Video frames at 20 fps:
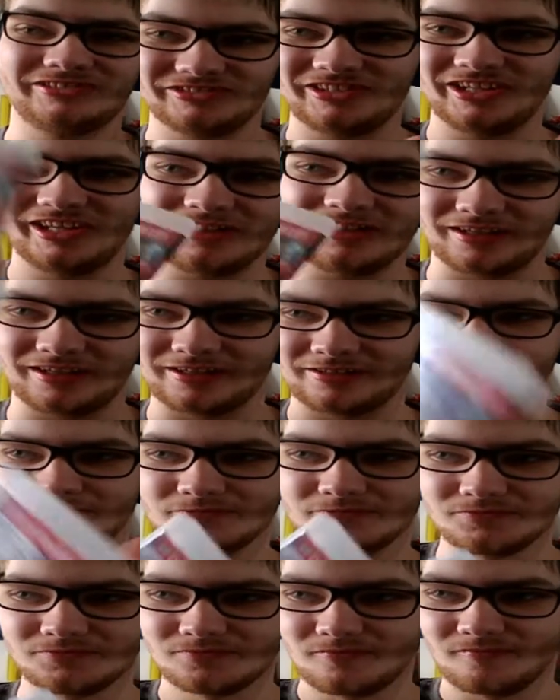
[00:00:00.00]
stealer,
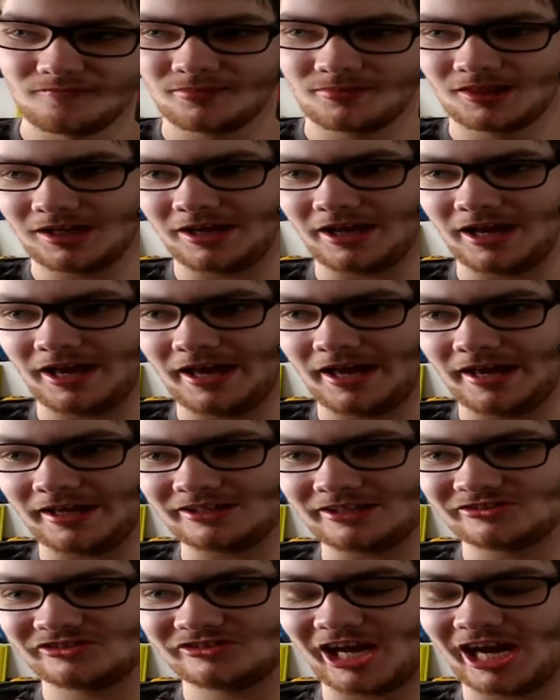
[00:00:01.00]

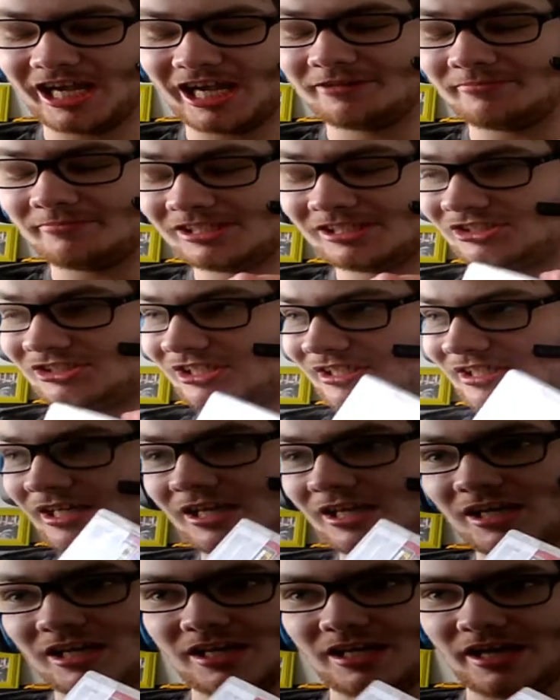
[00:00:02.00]
uh, side mission
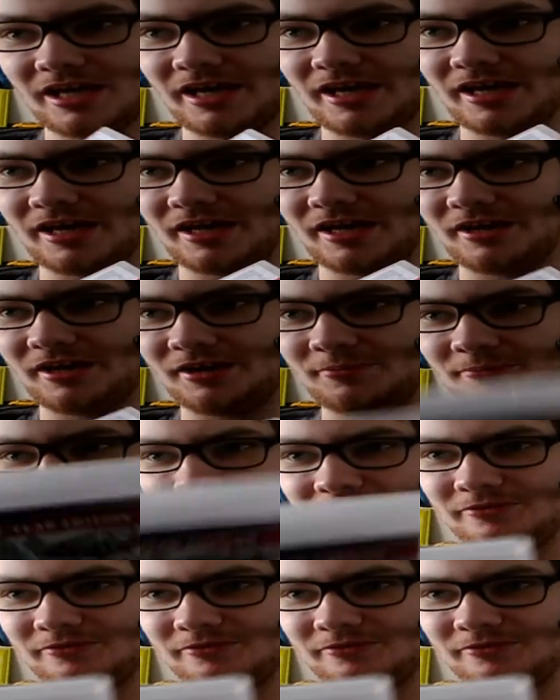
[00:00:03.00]
uh,